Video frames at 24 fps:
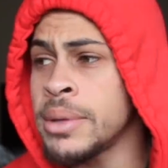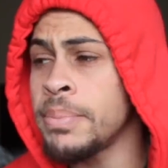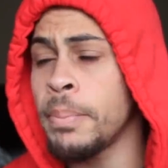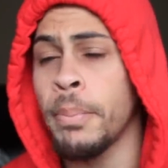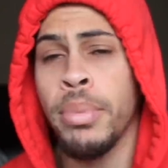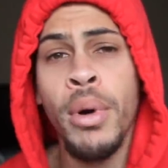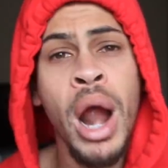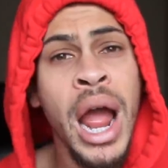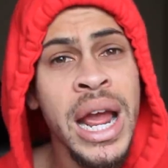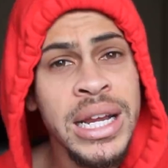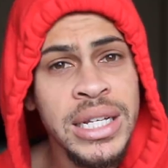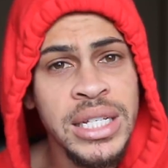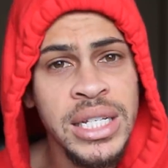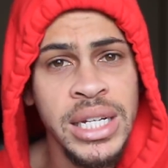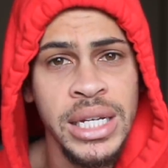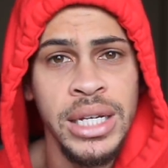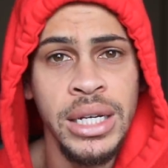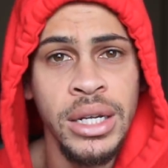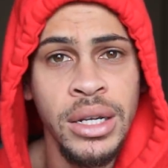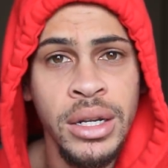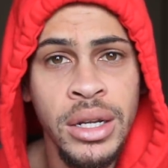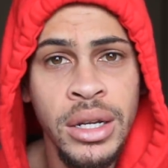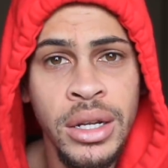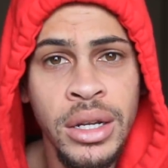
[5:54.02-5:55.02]

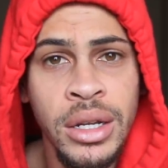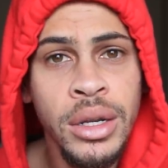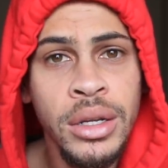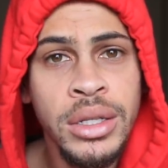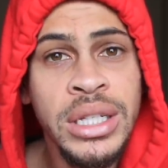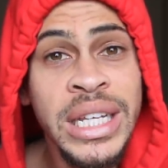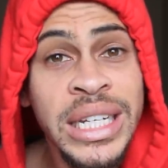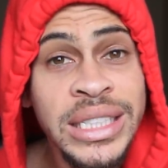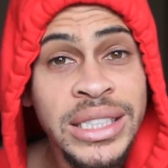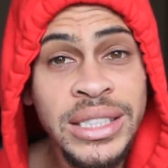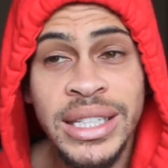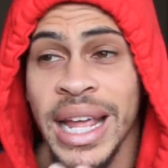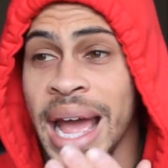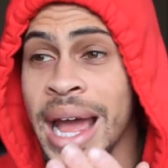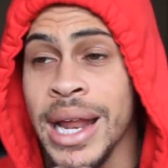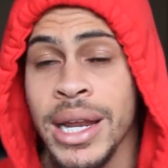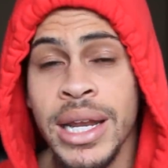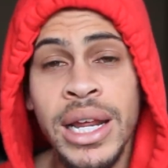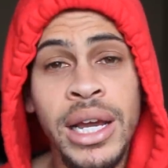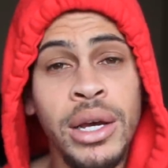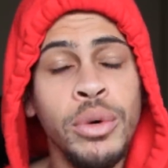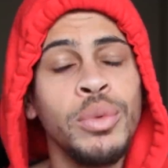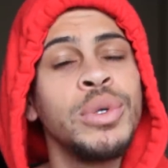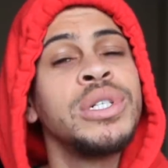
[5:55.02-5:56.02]
Bryson, this
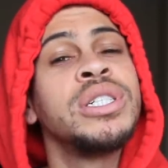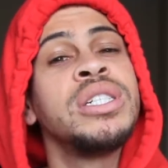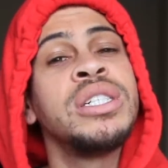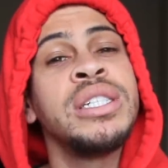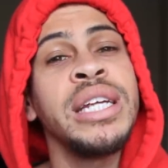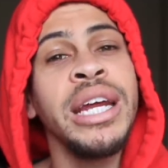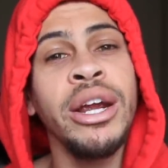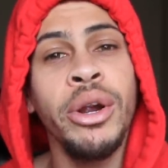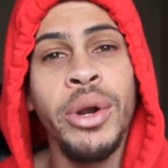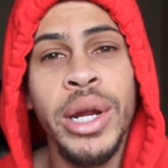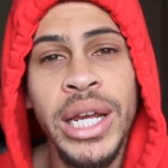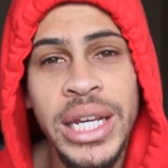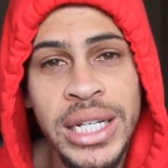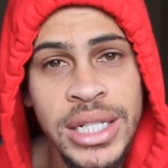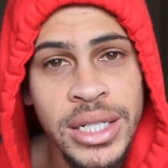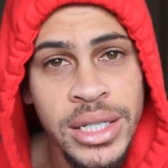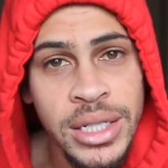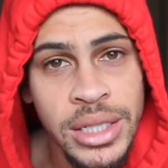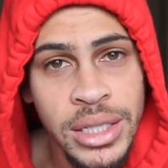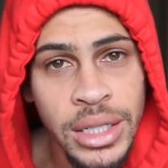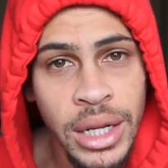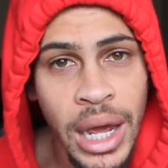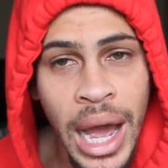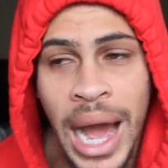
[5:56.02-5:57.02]
that nigga was
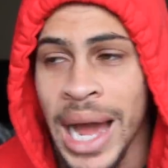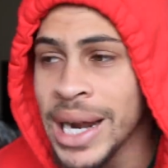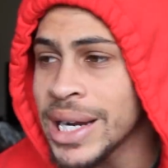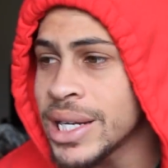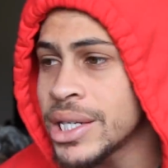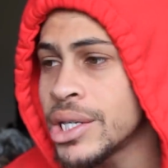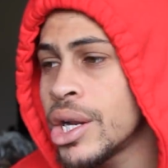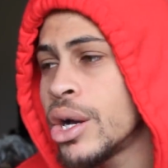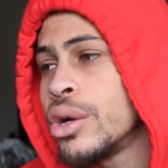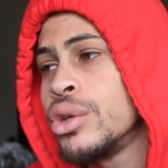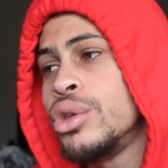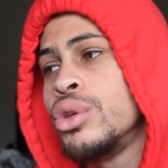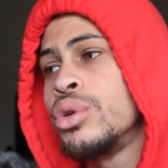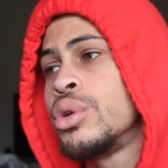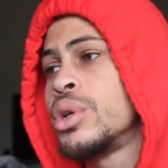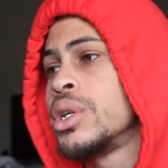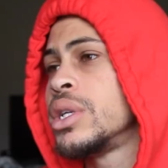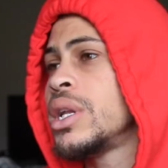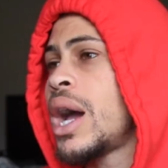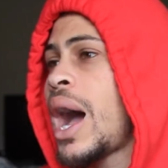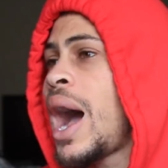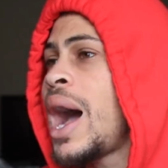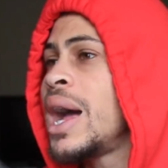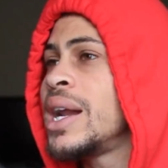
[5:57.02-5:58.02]
serious. I didn't know you
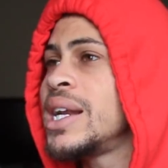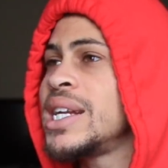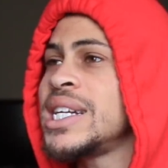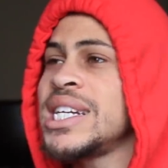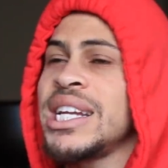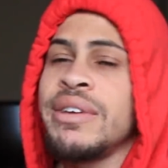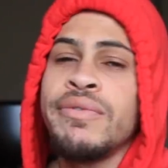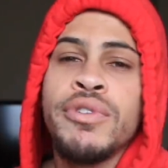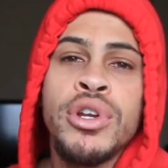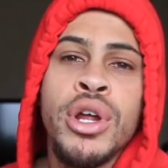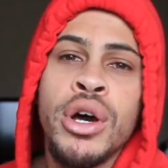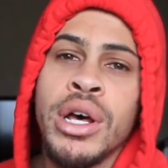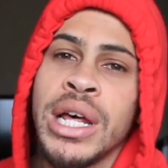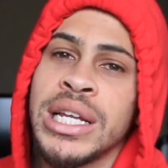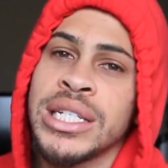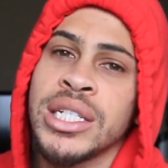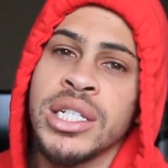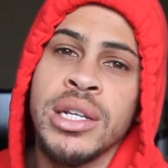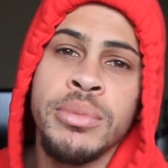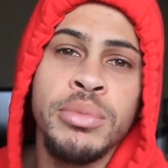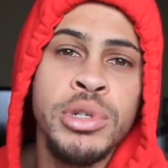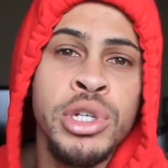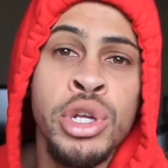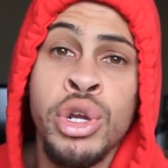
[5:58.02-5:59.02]
could. I didn't even know that's
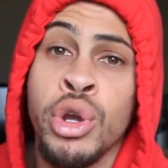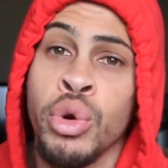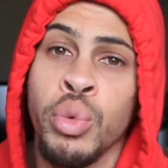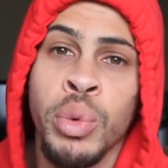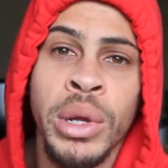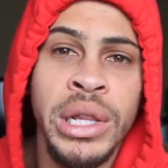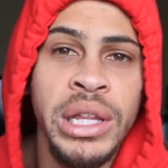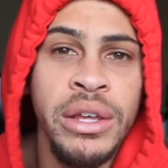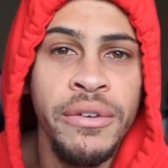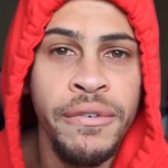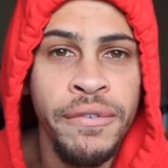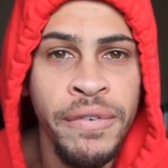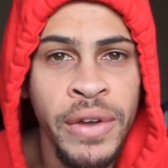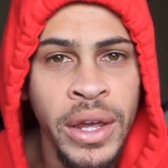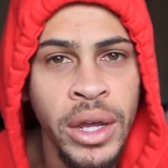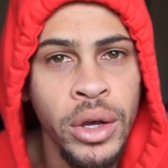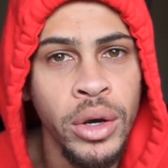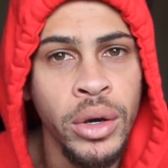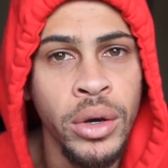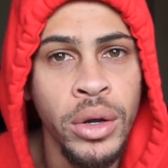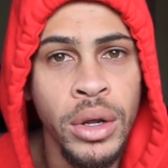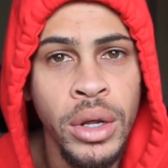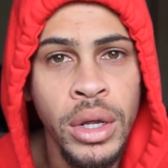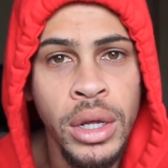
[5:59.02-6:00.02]
something you could really
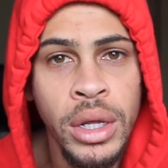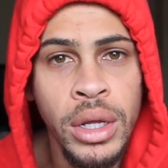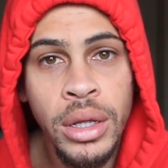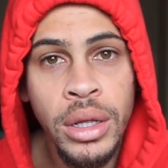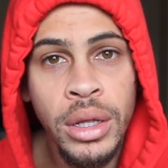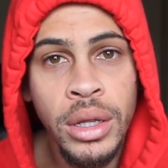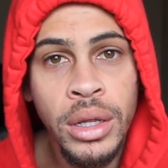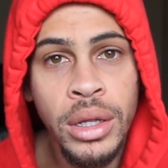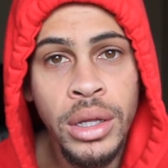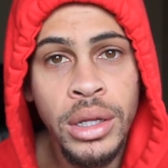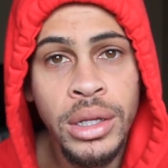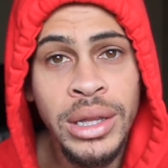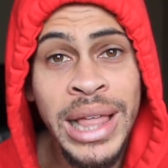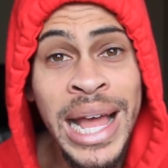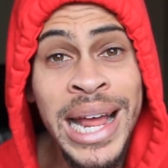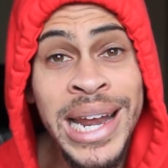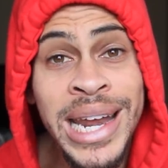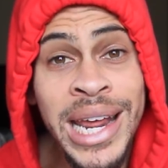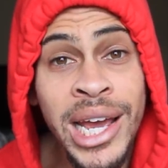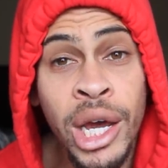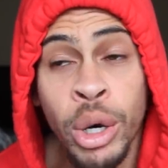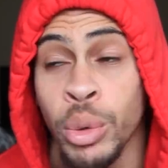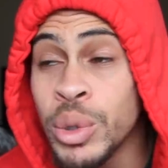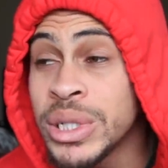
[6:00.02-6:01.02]
feel. That
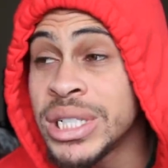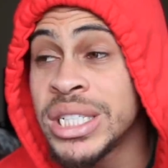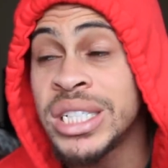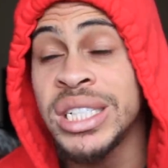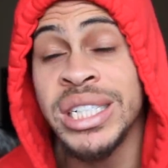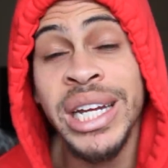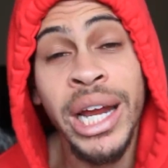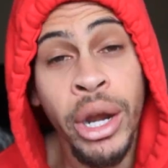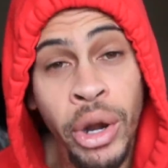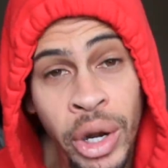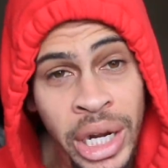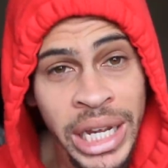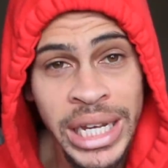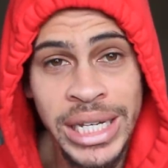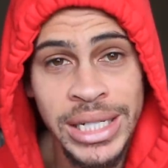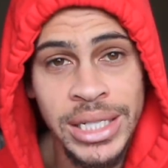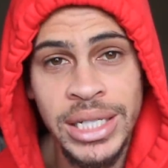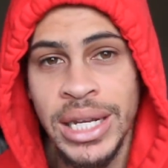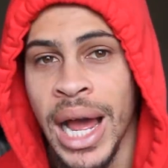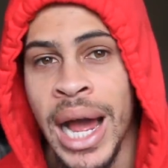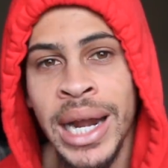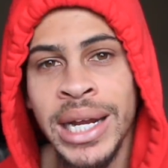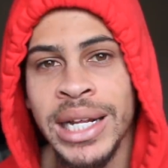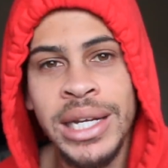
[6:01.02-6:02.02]
nigga was
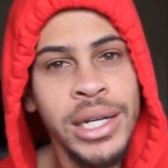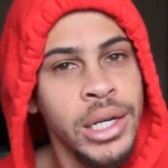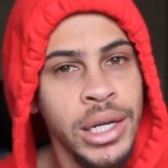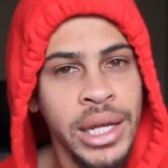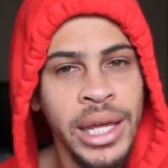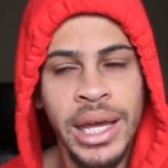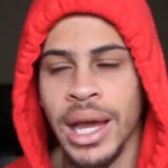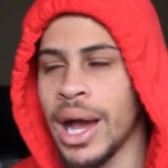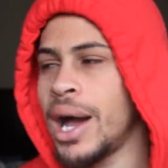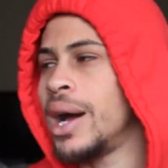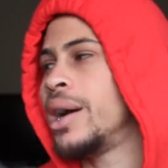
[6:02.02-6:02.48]
serious. I didn't get.